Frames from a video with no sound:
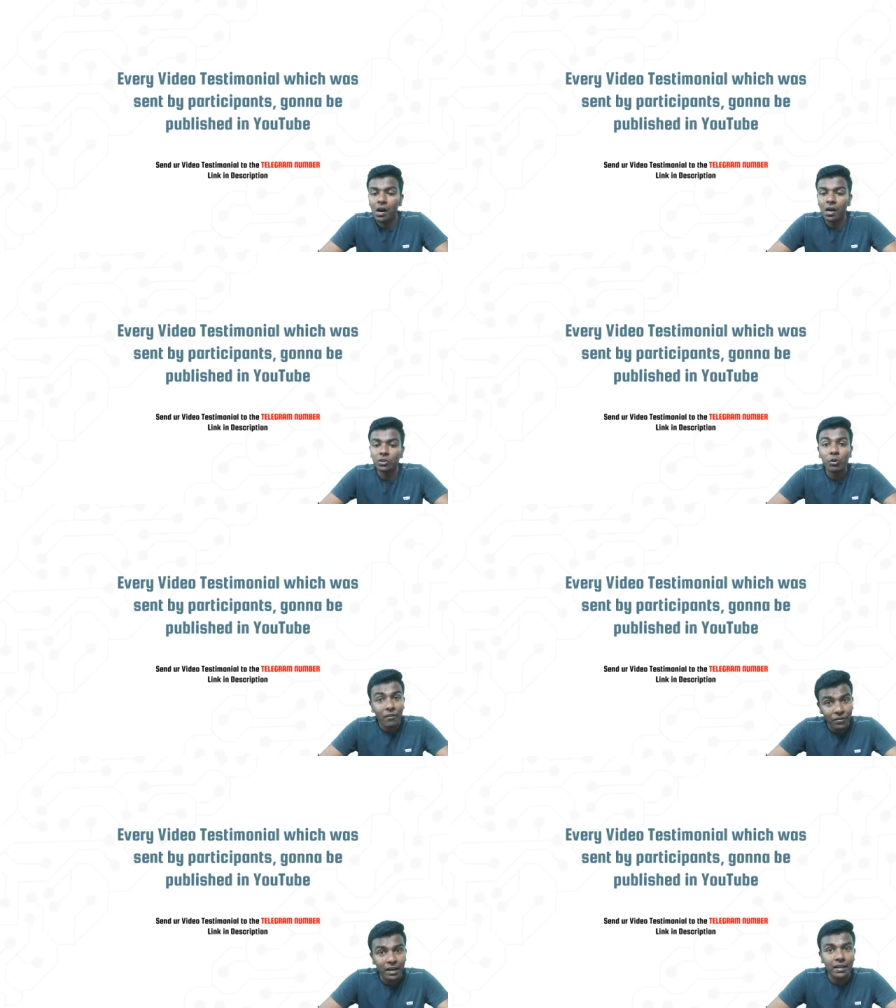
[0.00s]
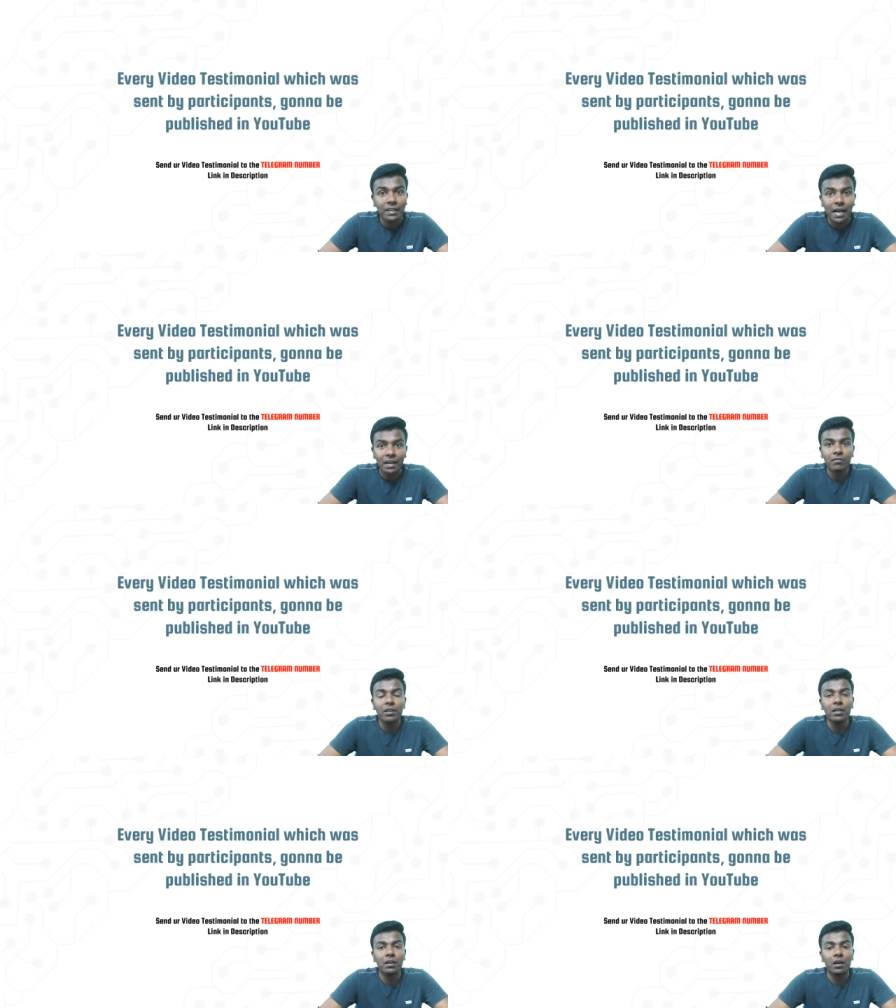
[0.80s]
So definitely that
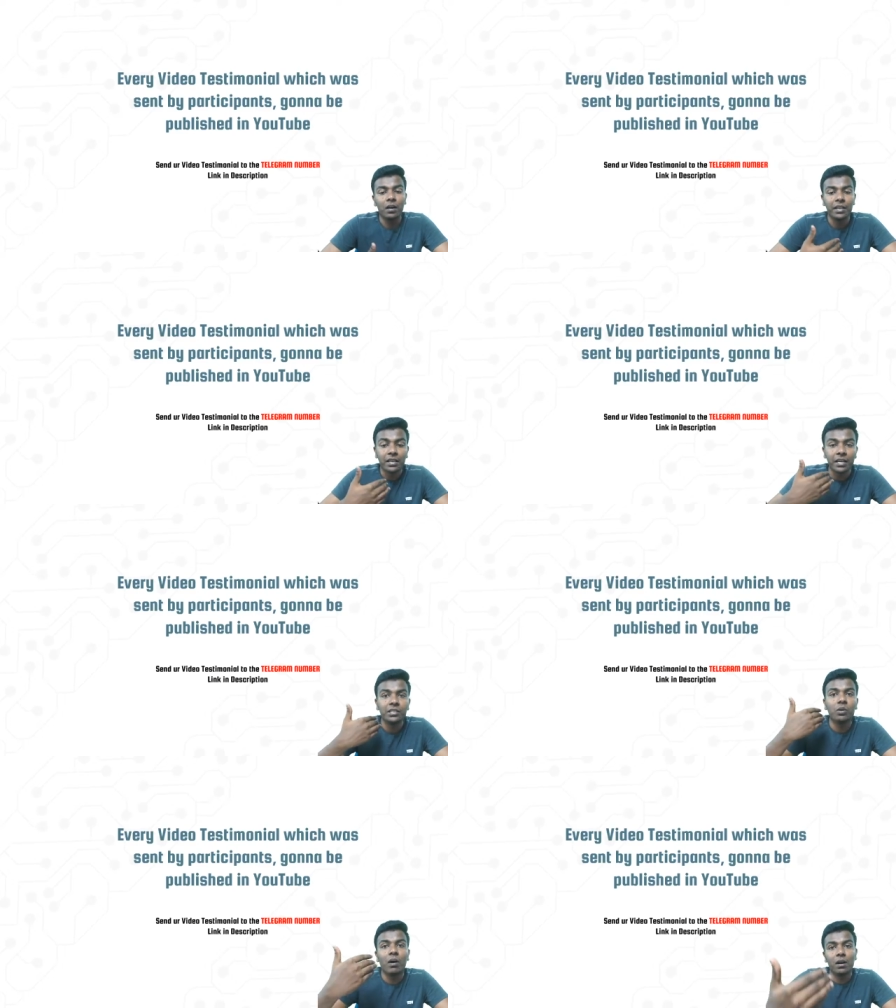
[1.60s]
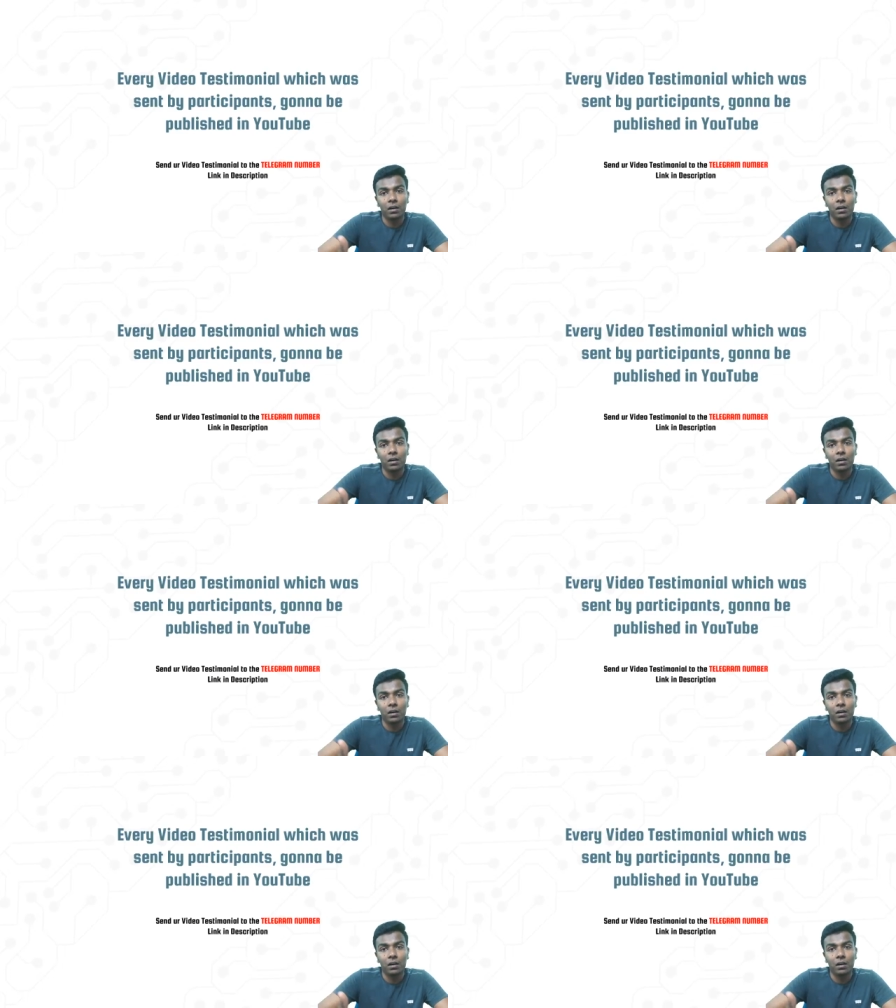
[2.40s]
will increase your